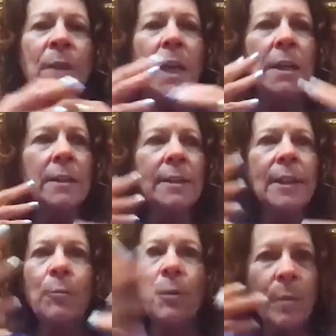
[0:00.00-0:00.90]
is that
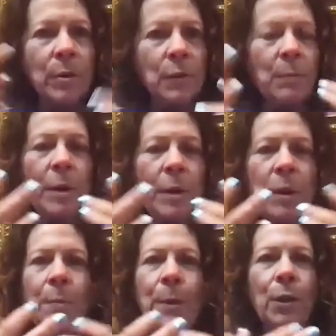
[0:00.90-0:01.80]
when most
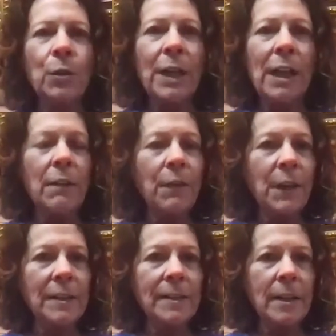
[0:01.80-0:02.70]
people are looking at
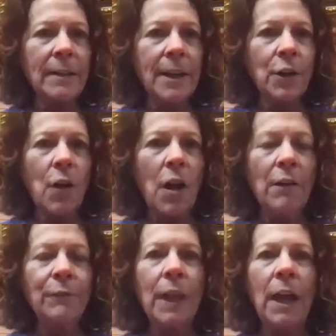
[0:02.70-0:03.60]
things online or
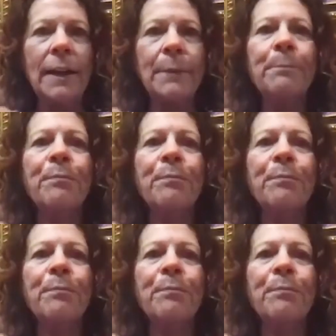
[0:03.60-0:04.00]
offline,